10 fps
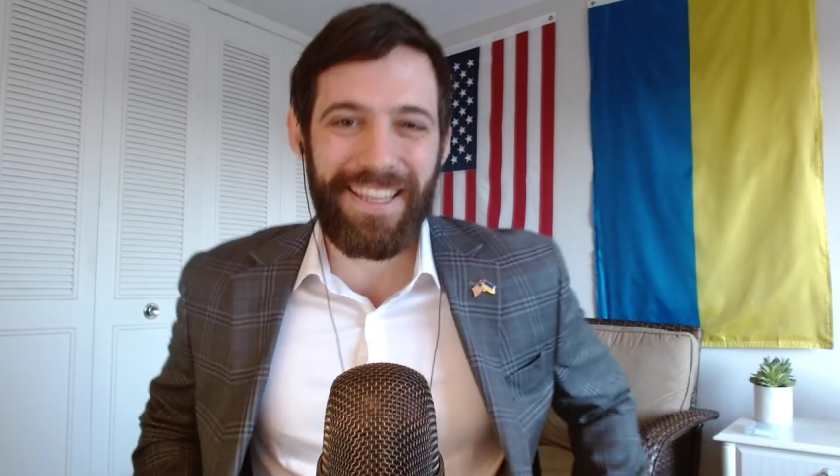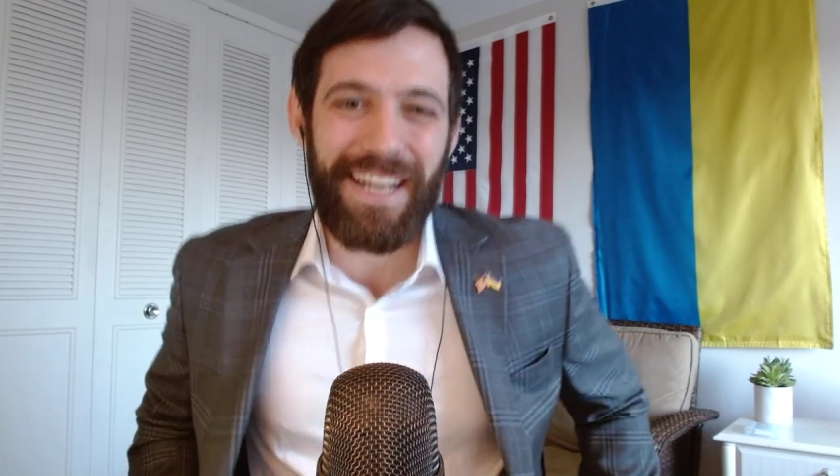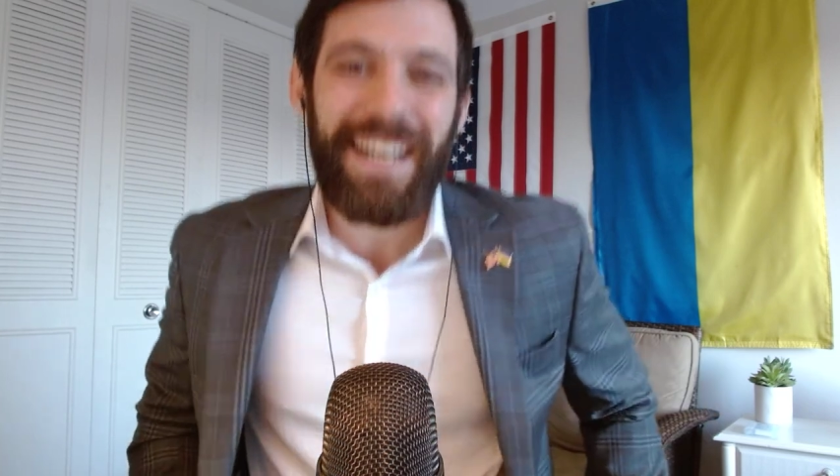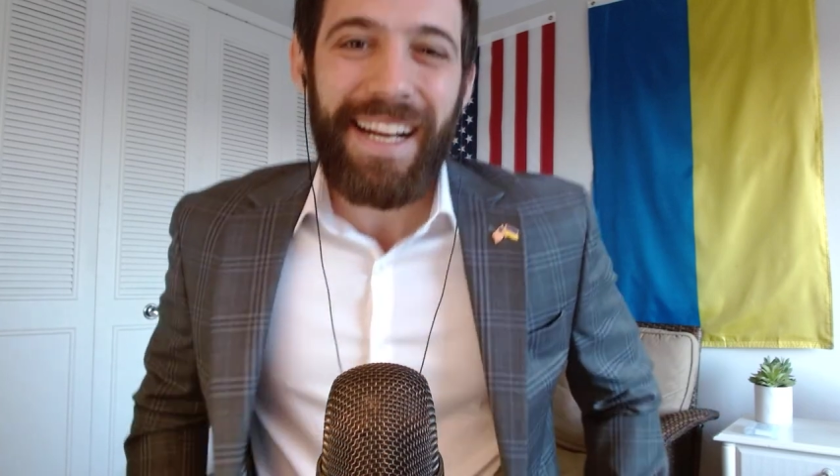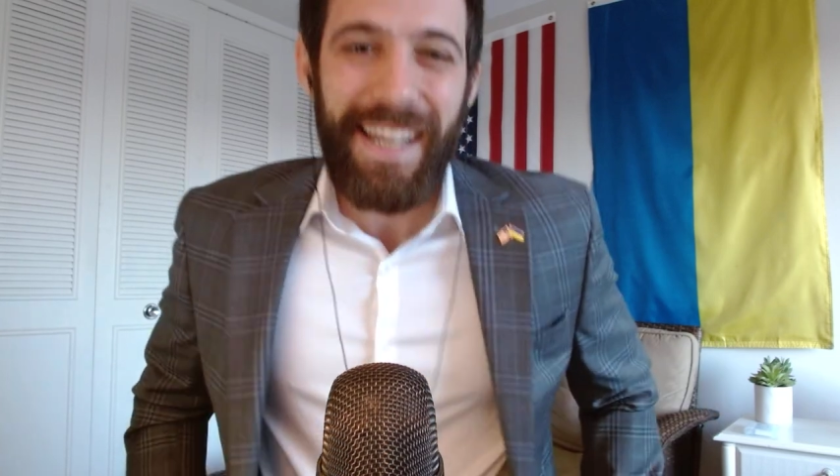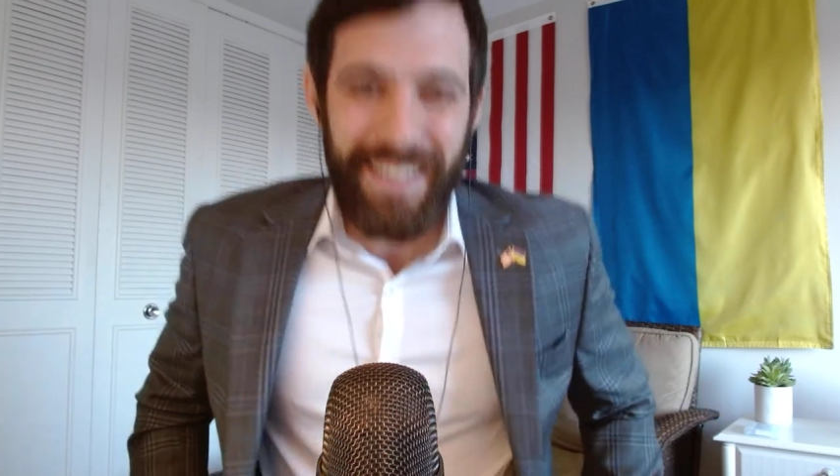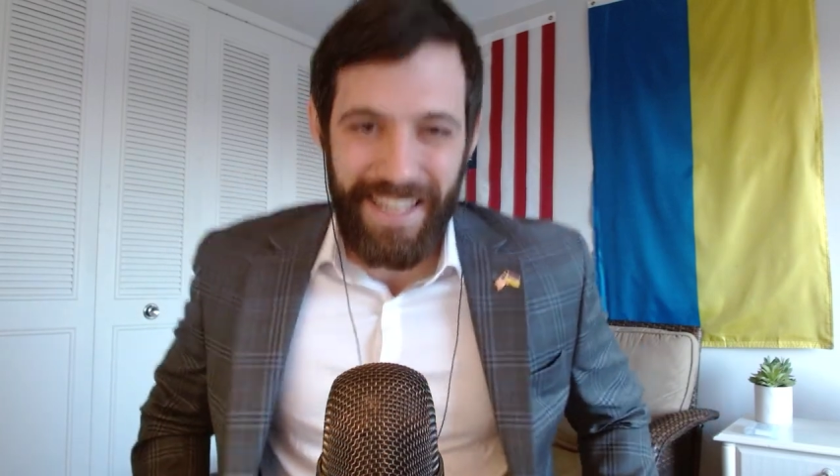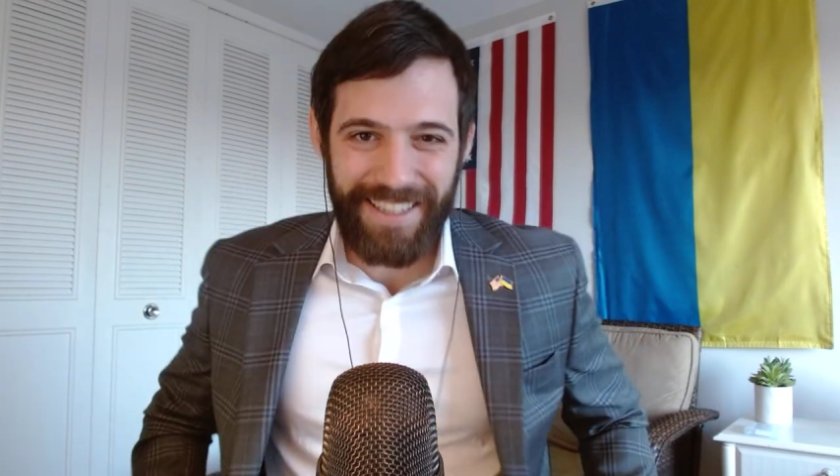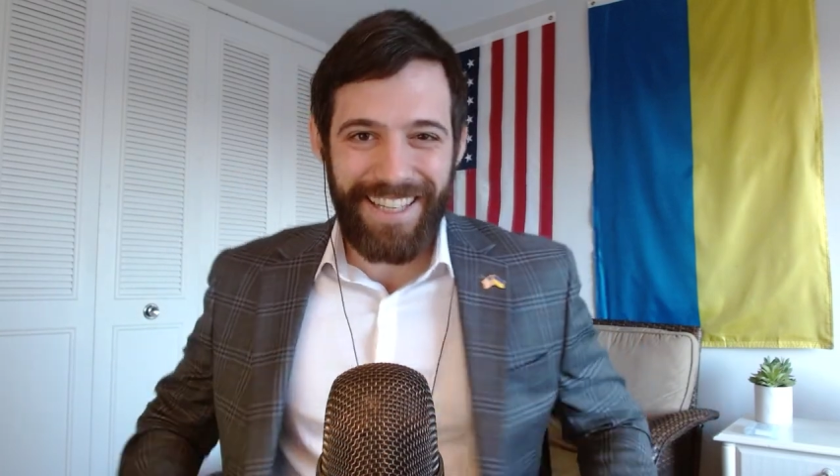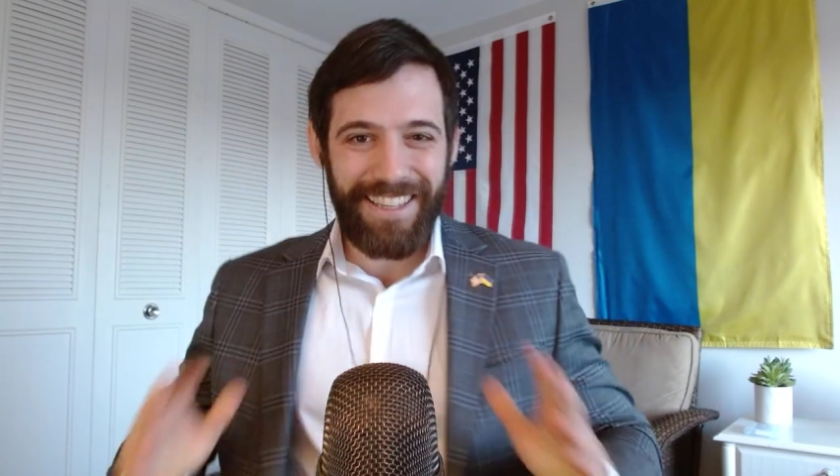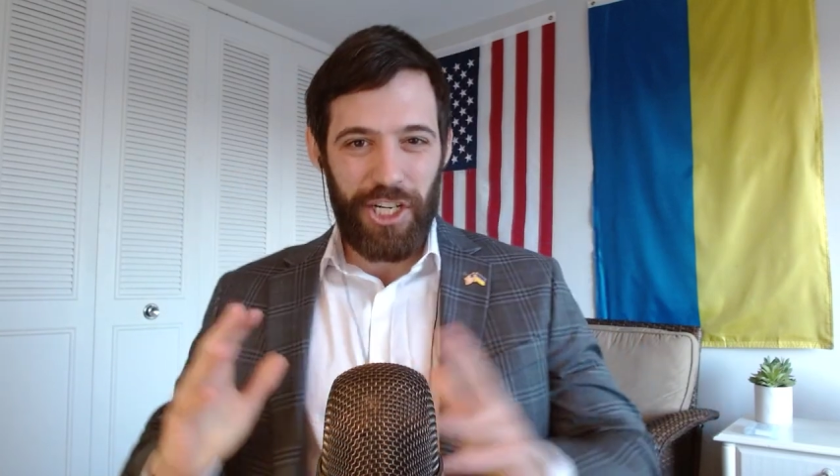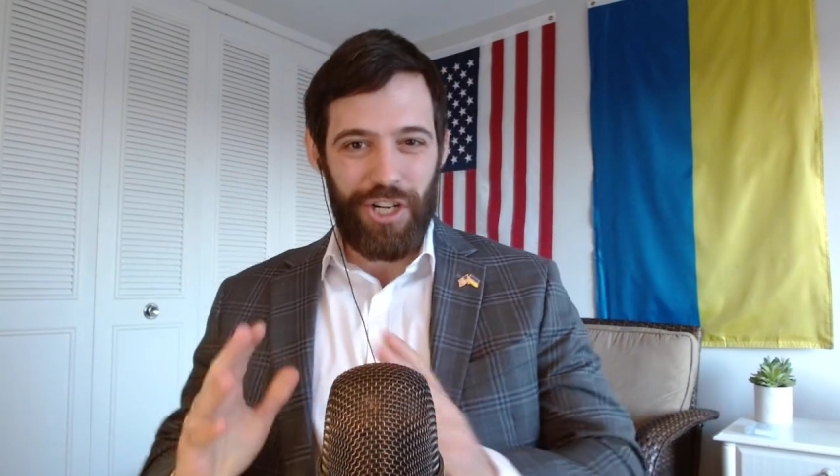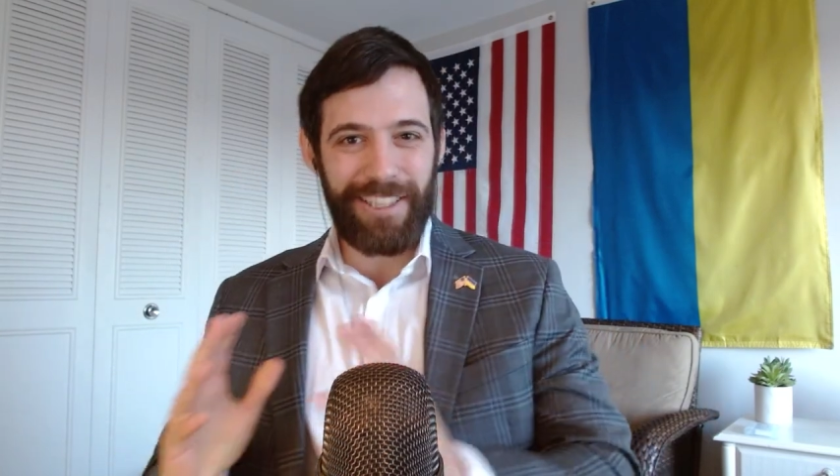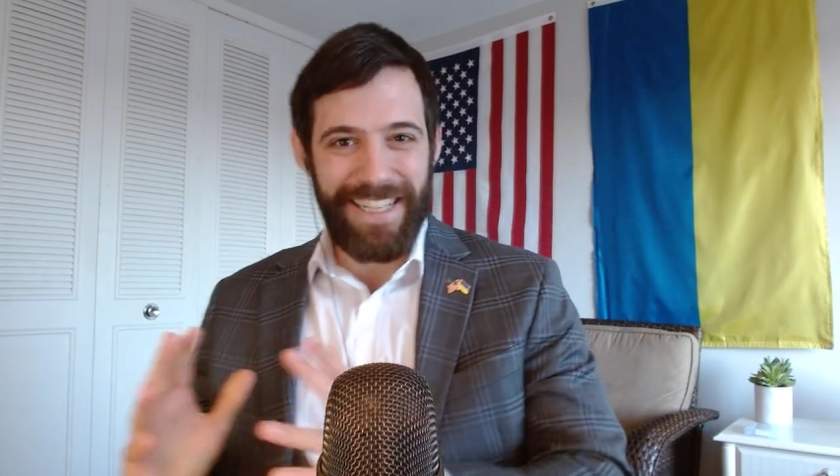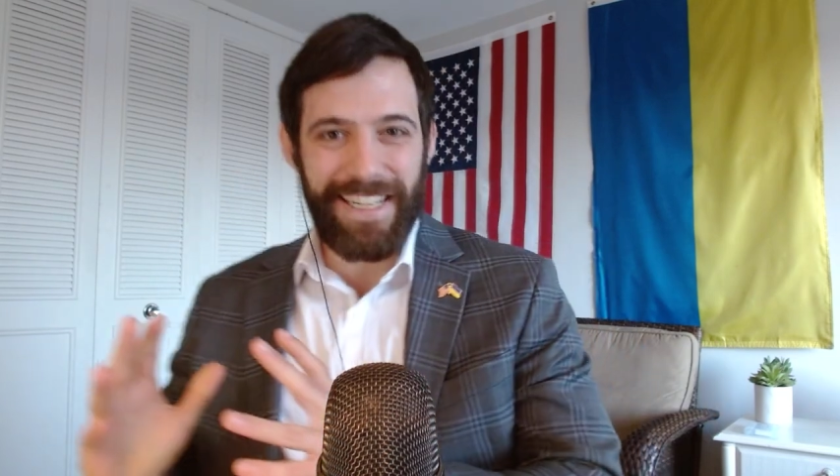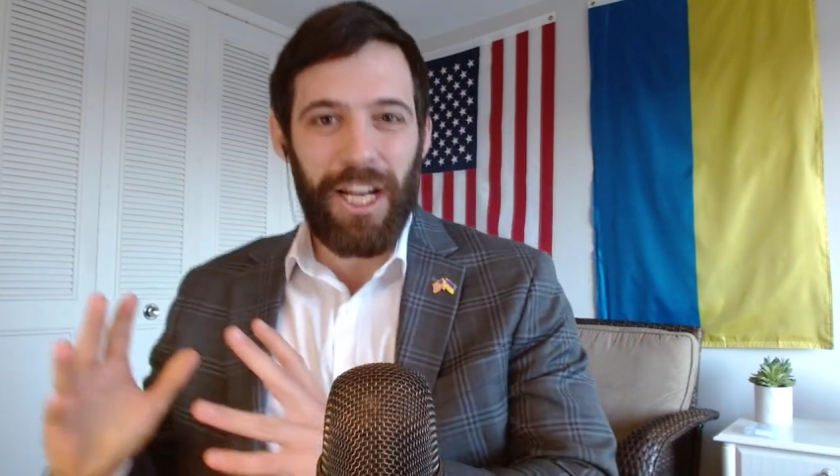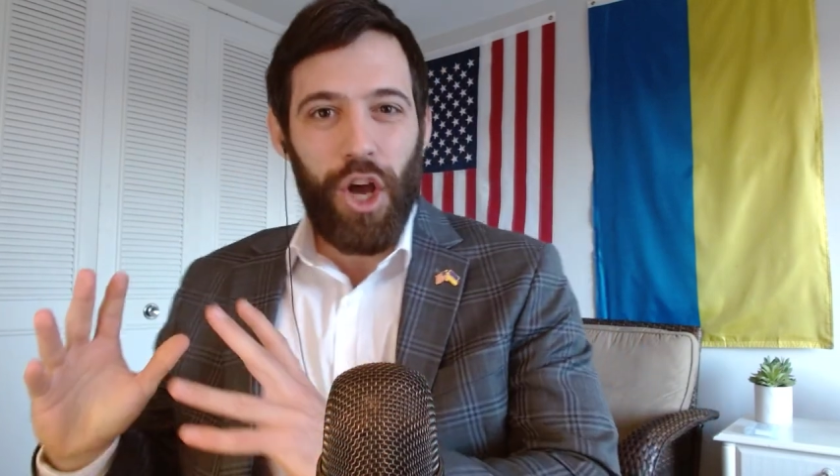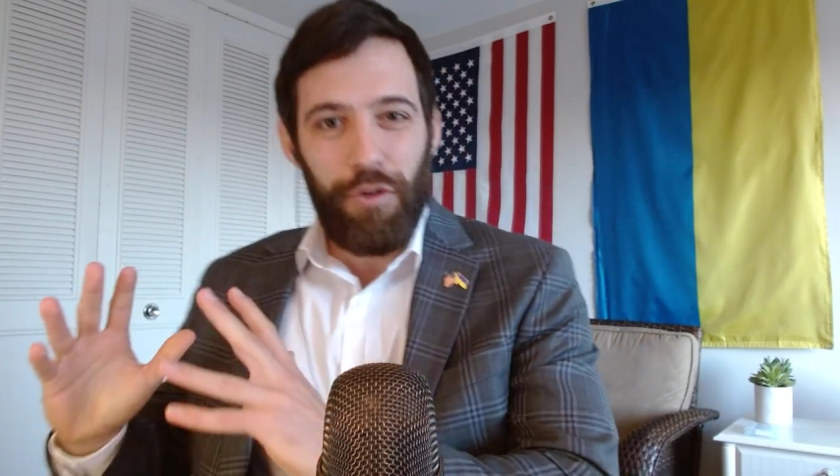they literally